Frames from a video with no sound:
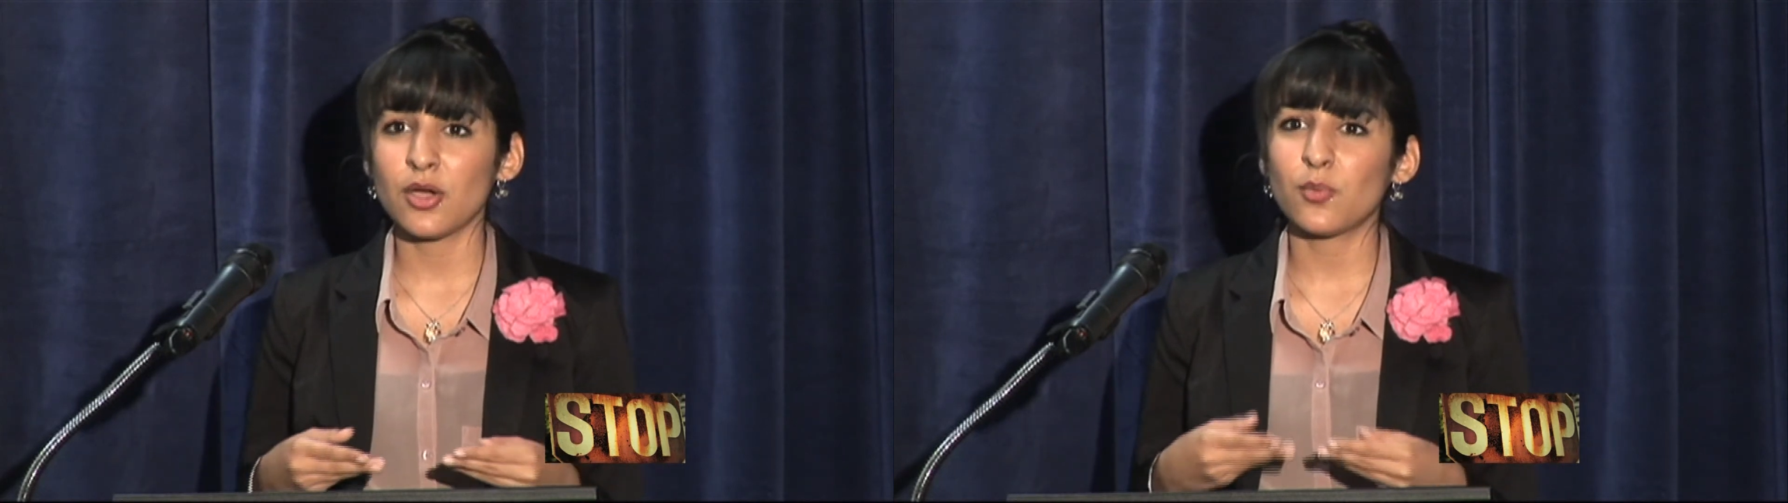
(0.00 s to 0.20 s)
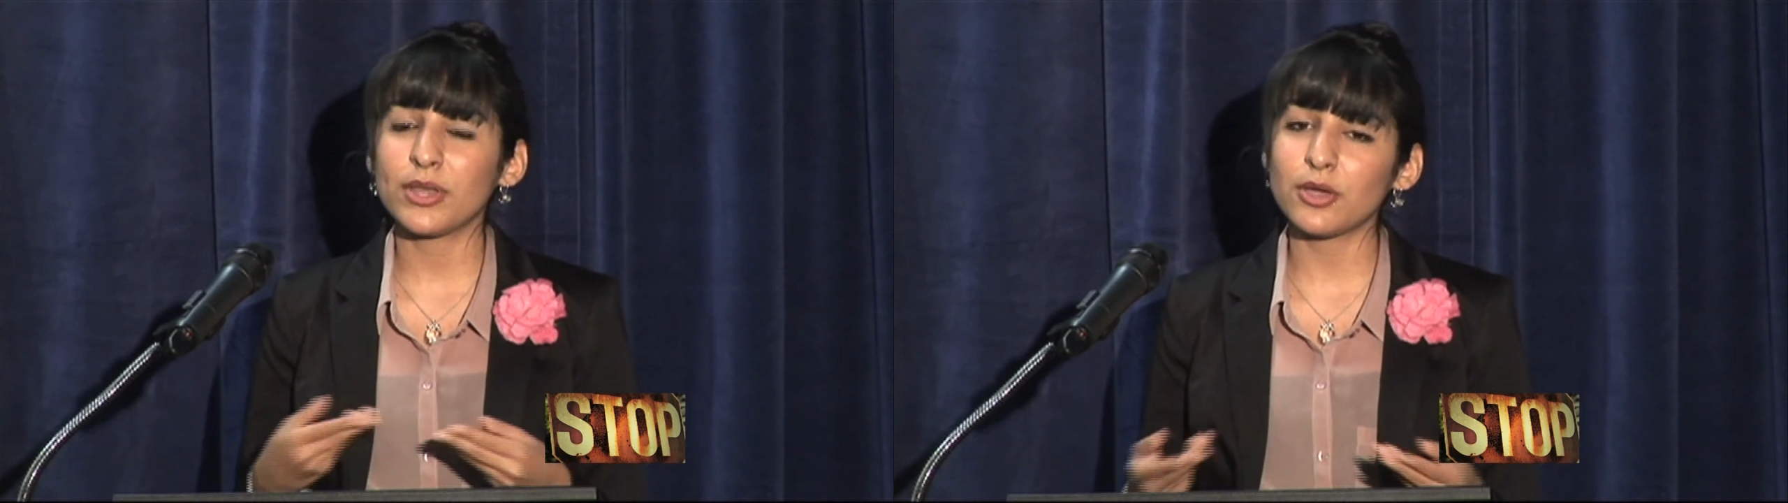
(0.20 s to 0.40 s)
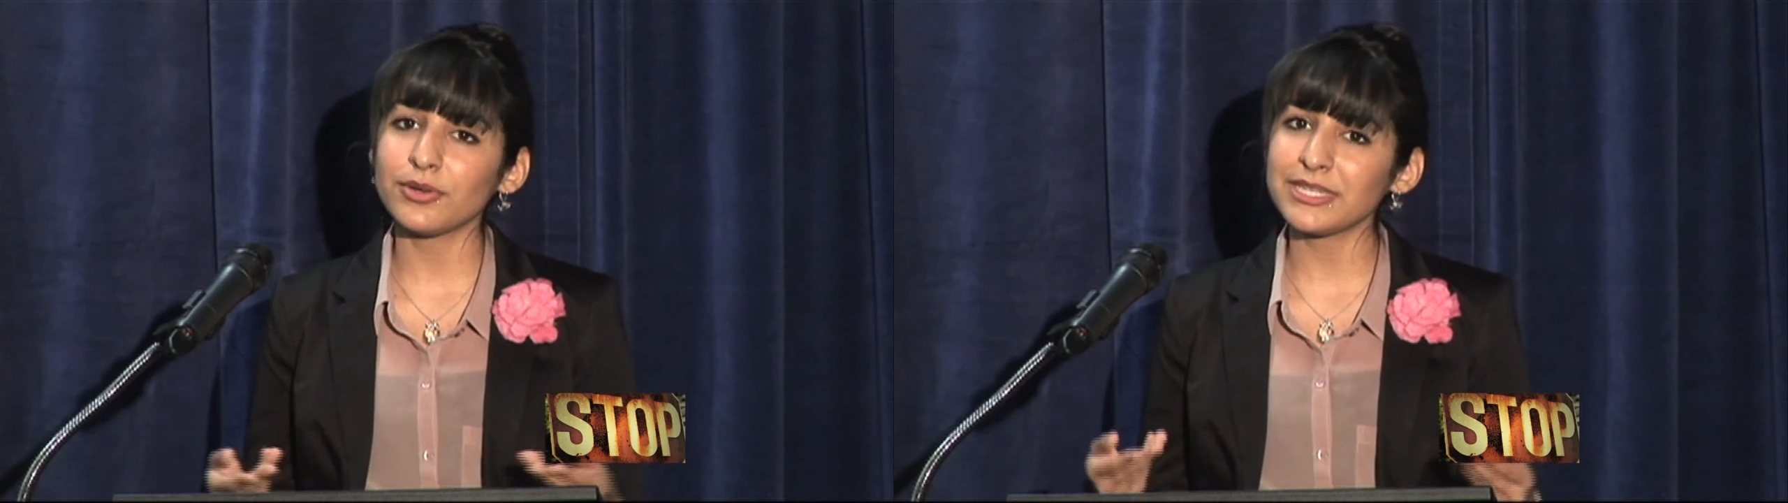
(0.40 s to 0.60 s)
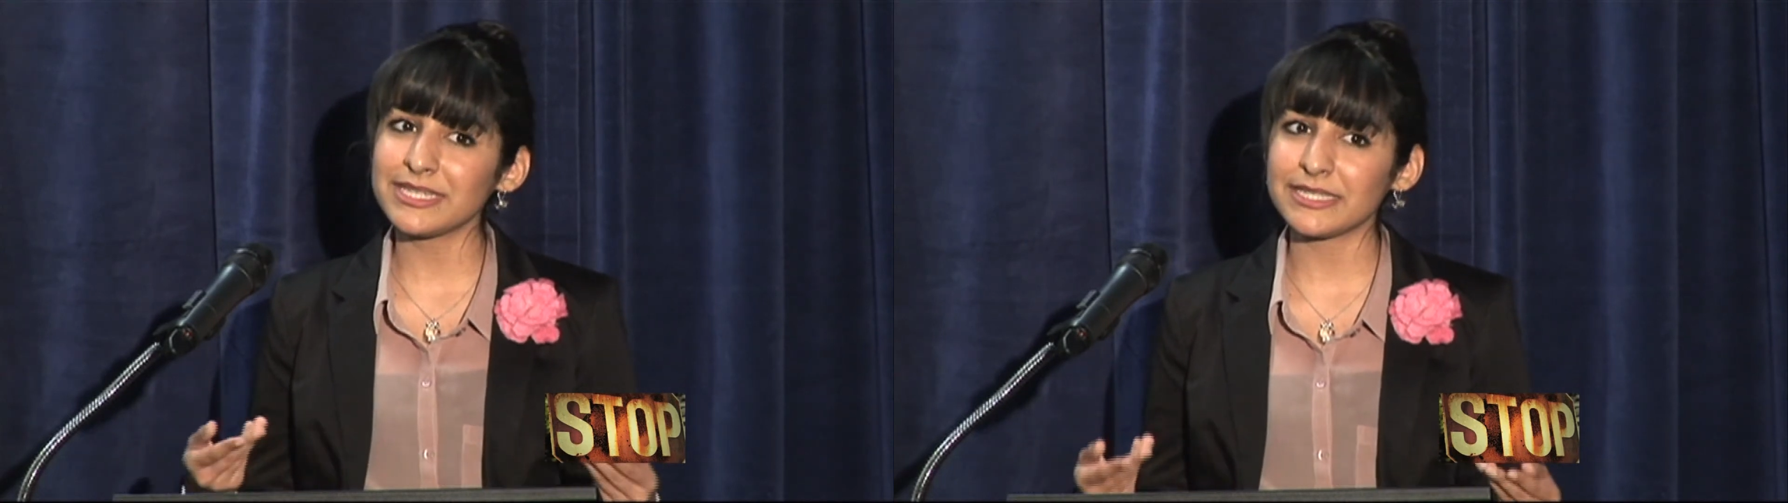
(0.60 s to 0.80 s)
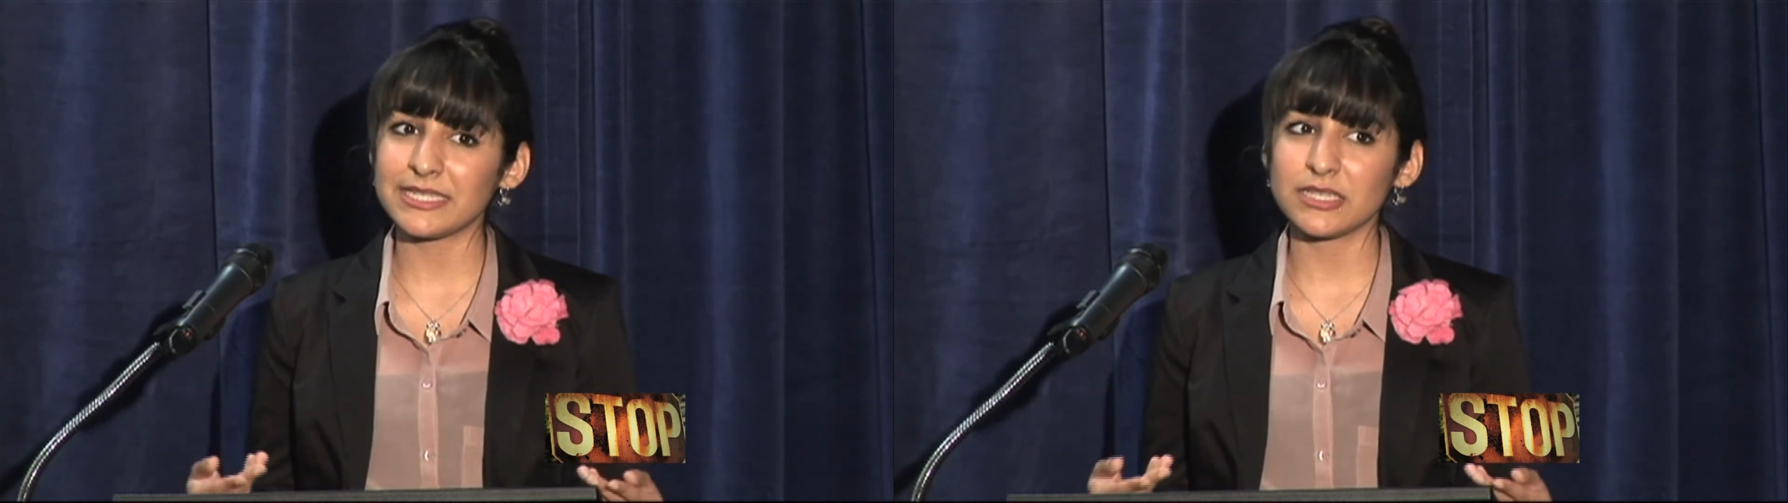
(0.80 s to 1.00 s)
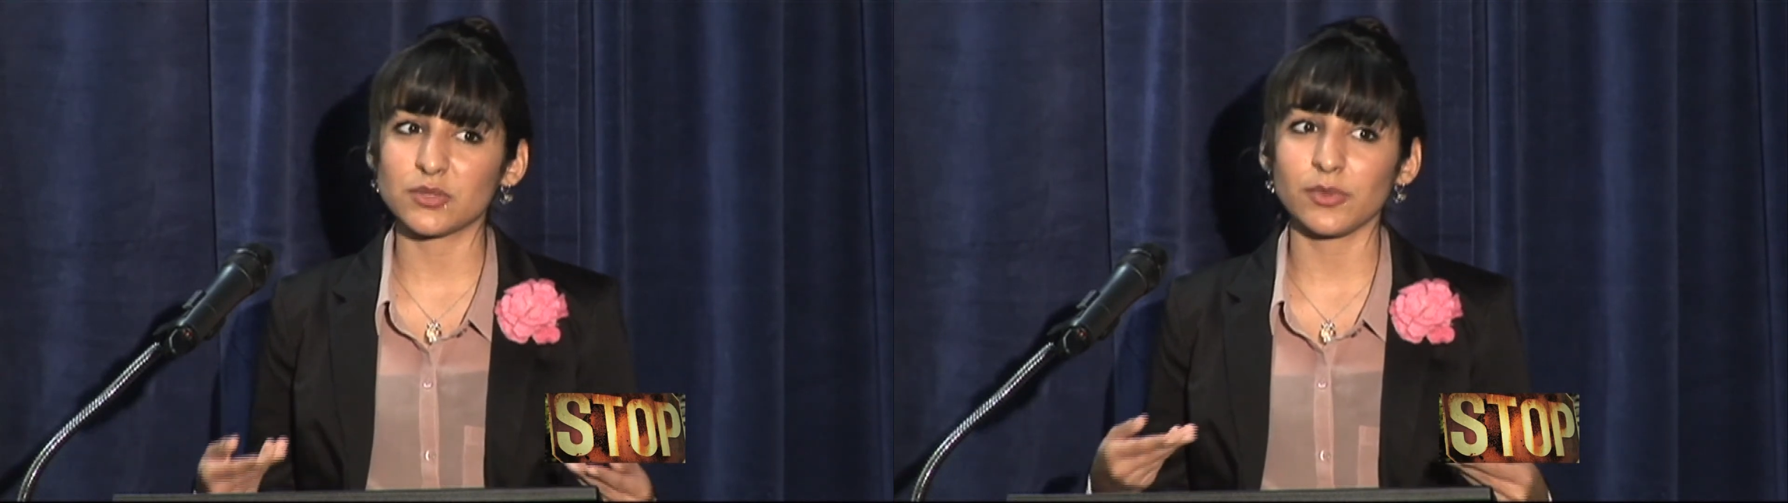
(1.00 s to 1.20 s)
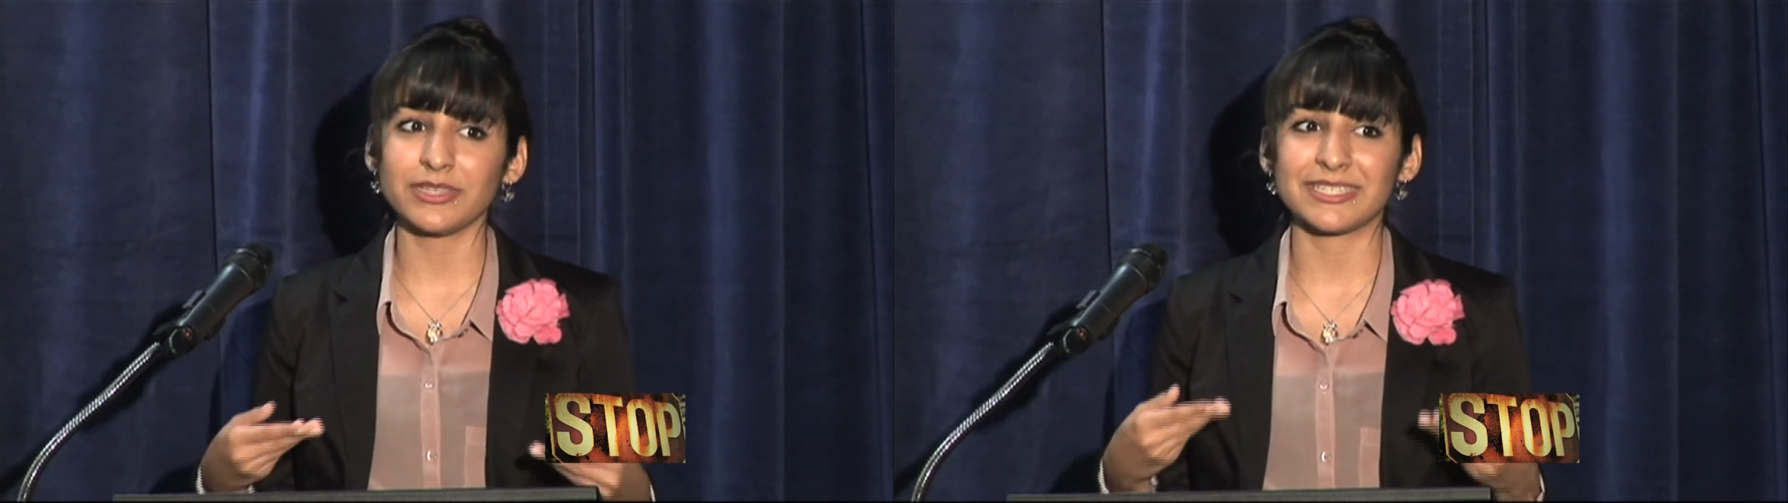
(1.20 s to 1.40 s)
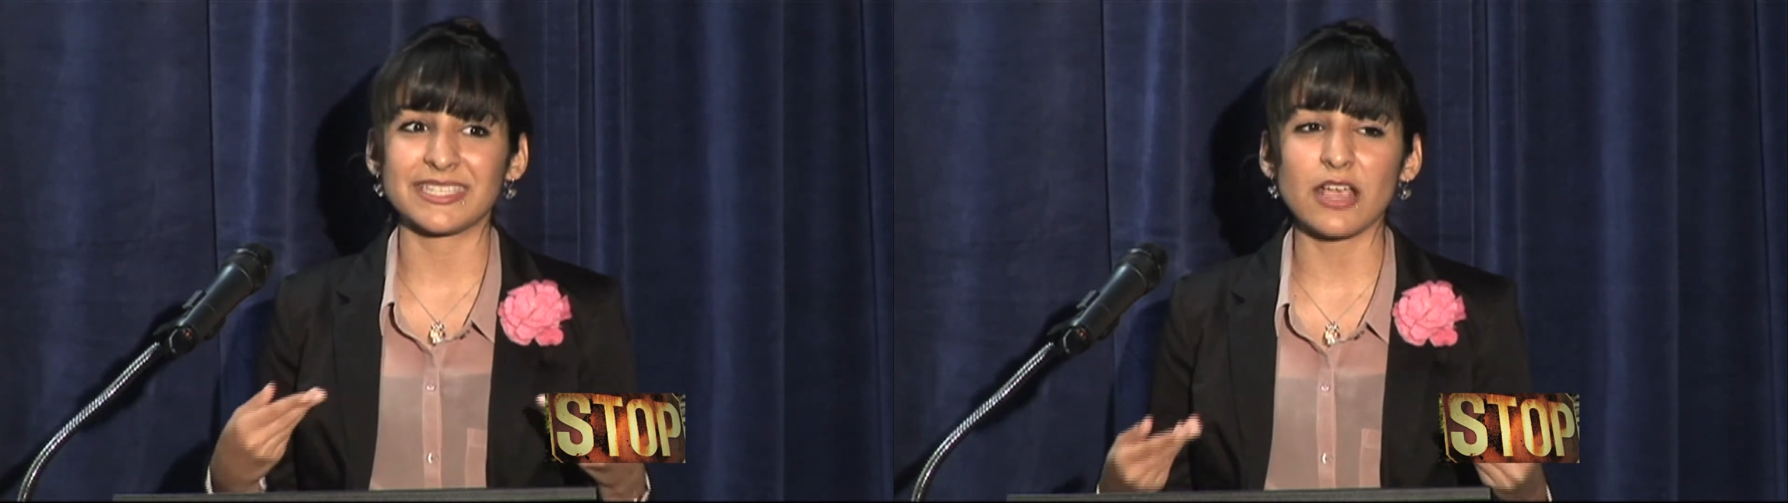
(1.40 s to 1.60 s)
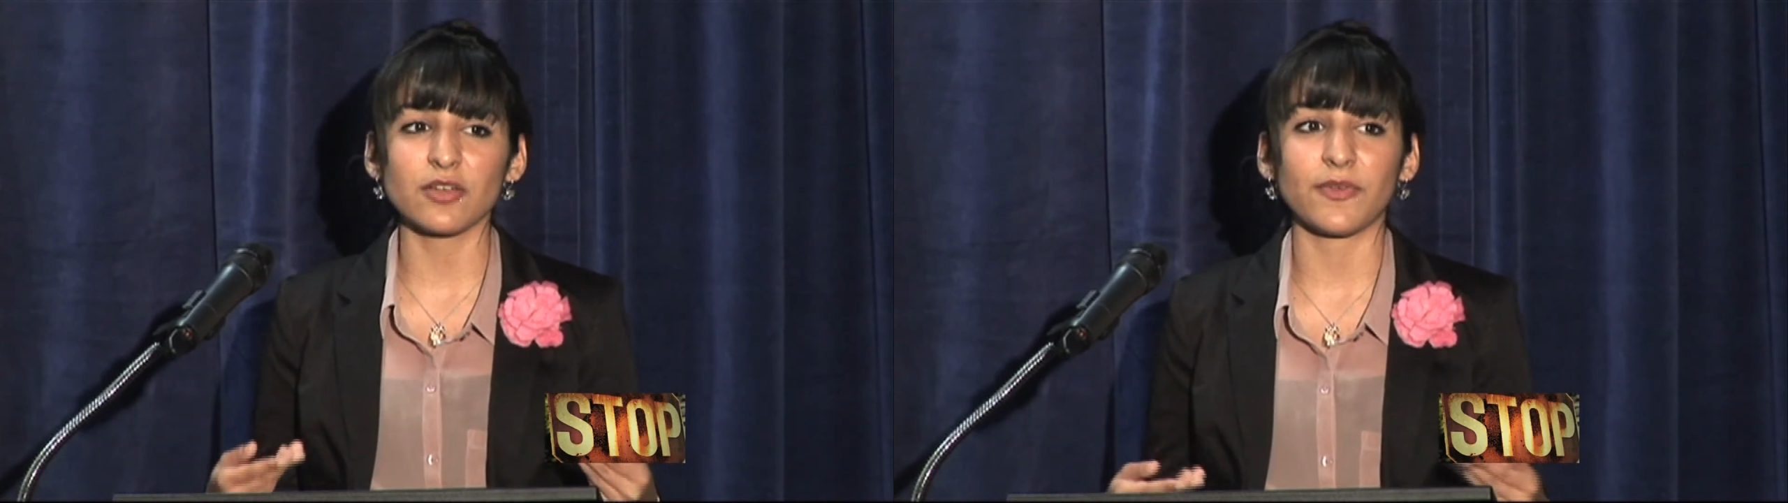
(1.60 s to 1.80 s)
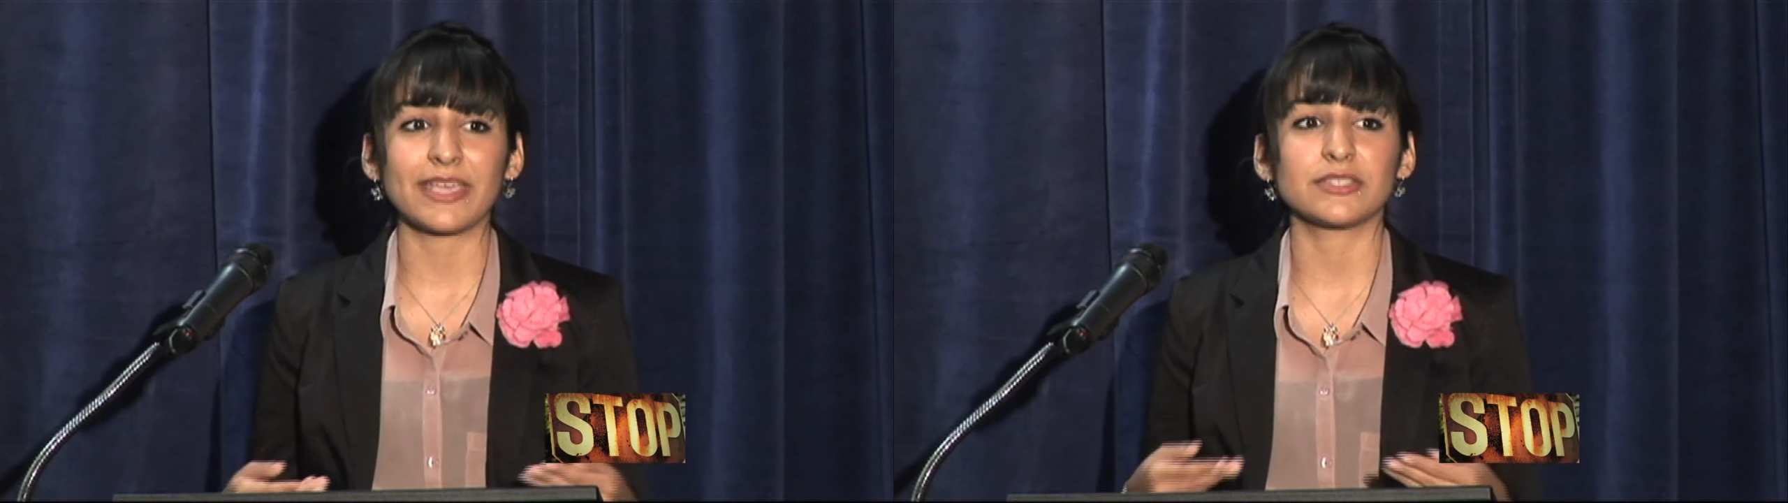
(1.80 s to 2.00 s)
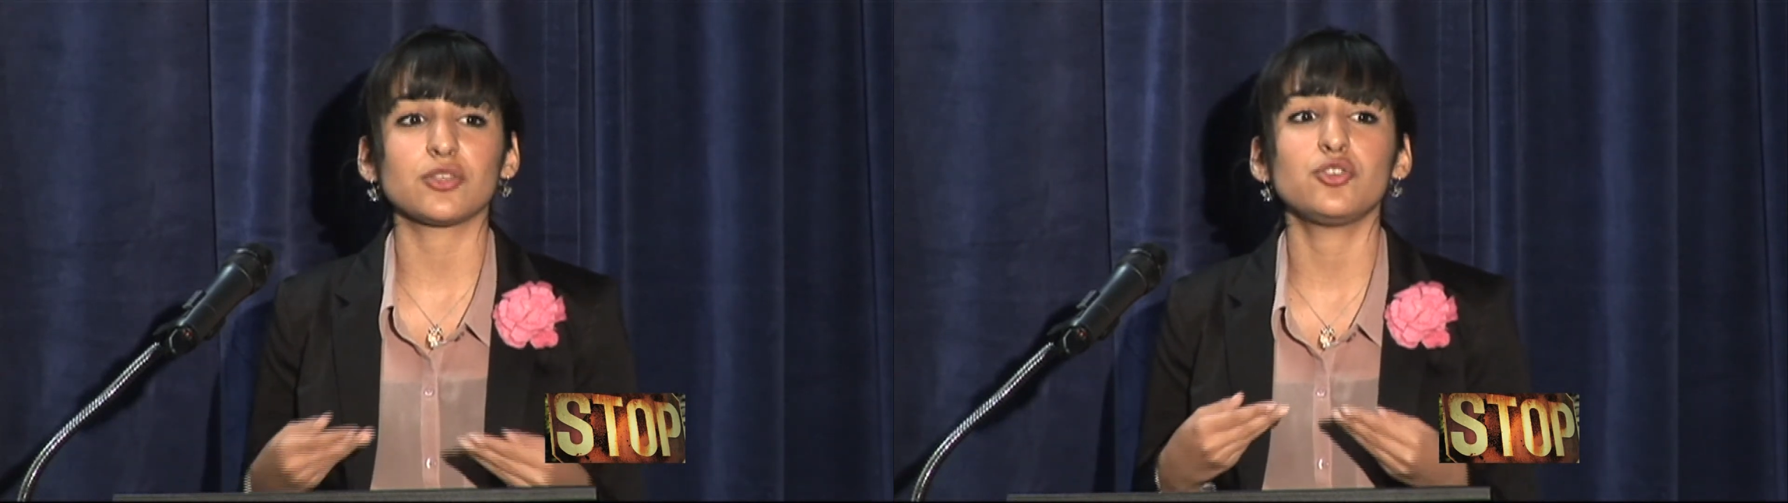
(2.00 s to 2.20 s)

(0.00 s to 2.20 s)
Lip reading: When no one in D.C. is willing to sacrifice,